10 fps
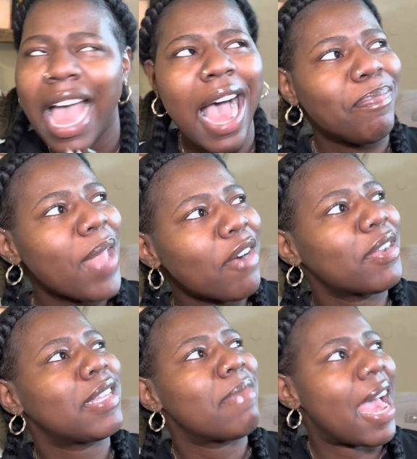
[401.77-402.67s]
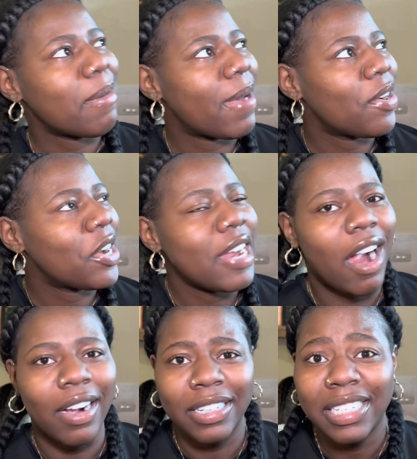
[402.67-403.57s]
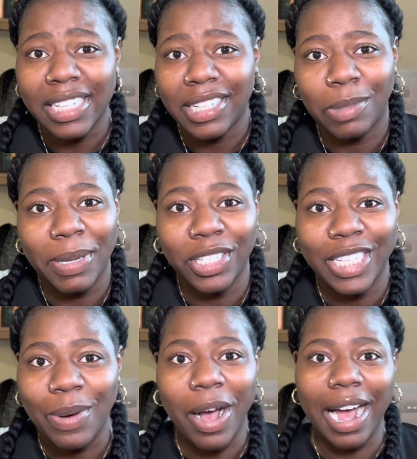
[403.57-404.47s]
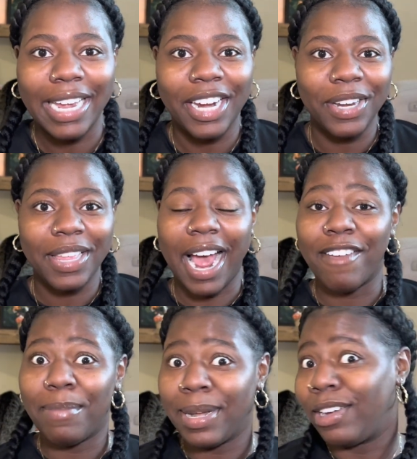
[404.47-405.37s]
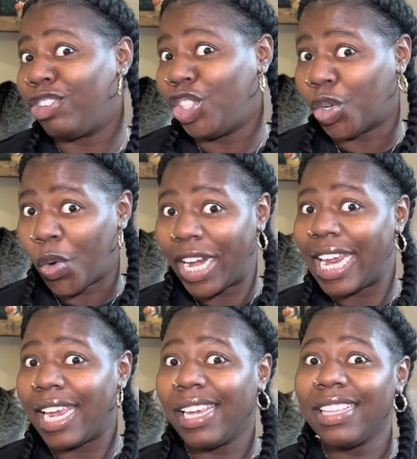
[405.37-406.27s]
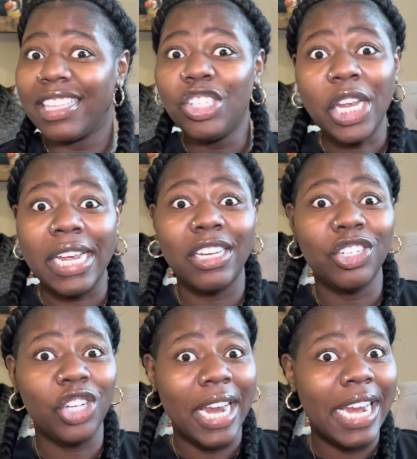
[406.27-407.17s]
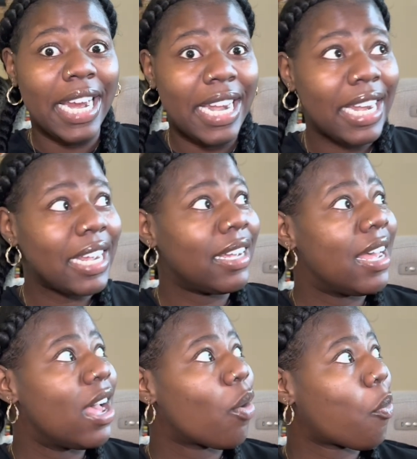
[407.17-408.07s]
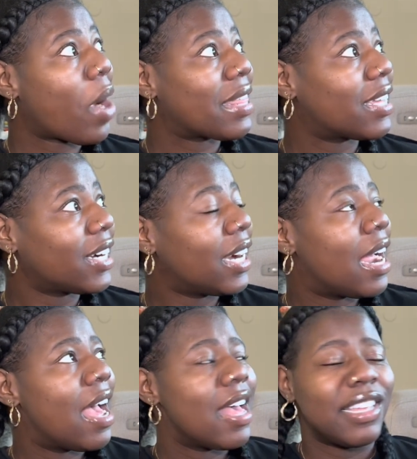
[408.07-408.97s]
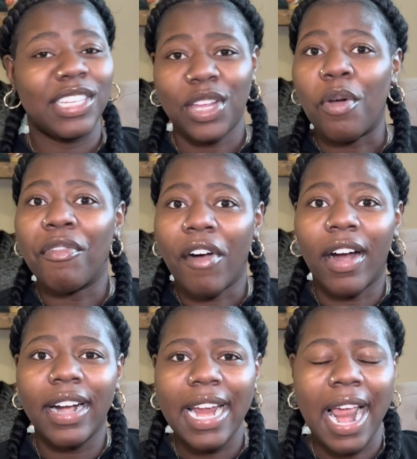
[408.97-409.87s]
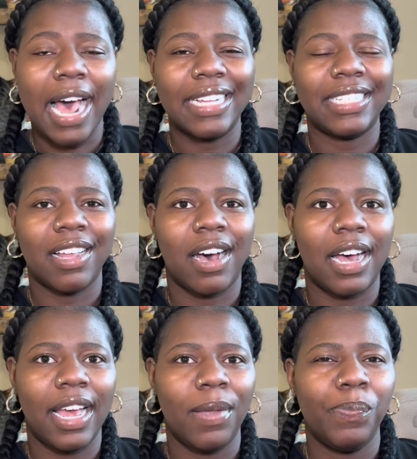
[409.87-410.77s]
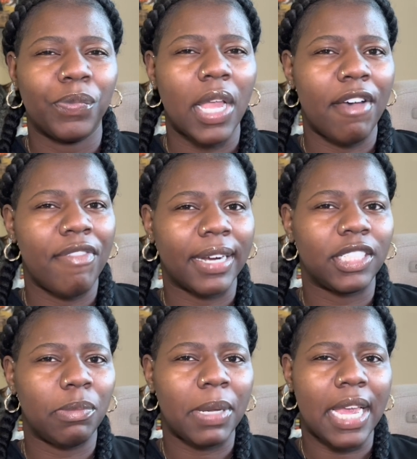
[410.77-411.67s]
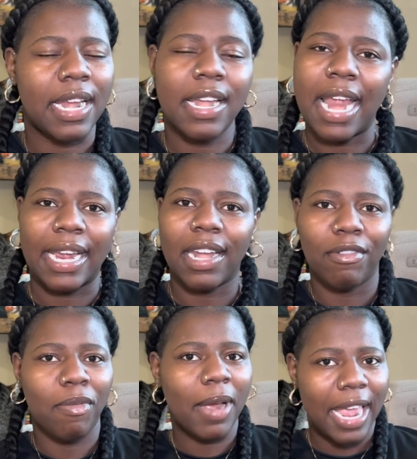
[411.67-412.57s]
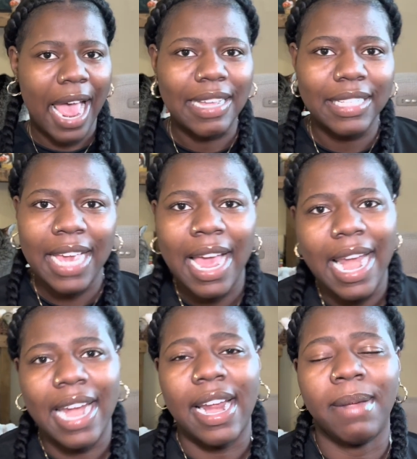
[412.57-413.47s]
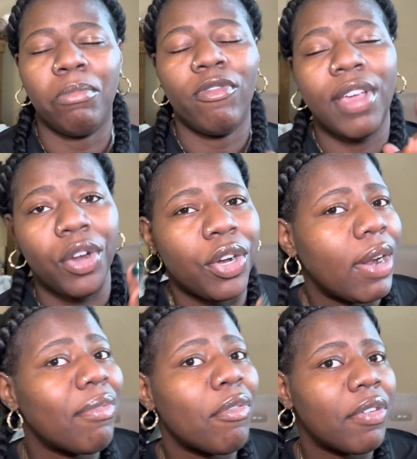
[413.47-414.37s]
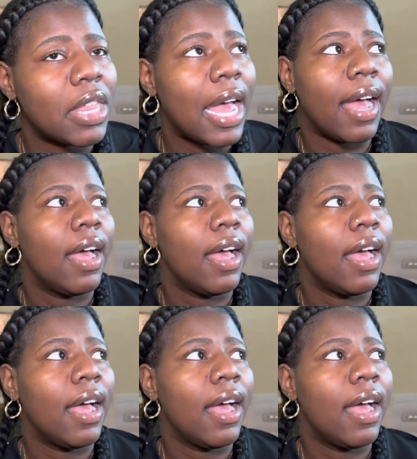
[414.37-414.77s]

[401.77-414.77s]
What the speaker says: not really mad about it. Honestly, it's been so hot here that I've been enjoying the change in weather. So far, it has not affected me in a negative way as yet, and I'm very grateful for that.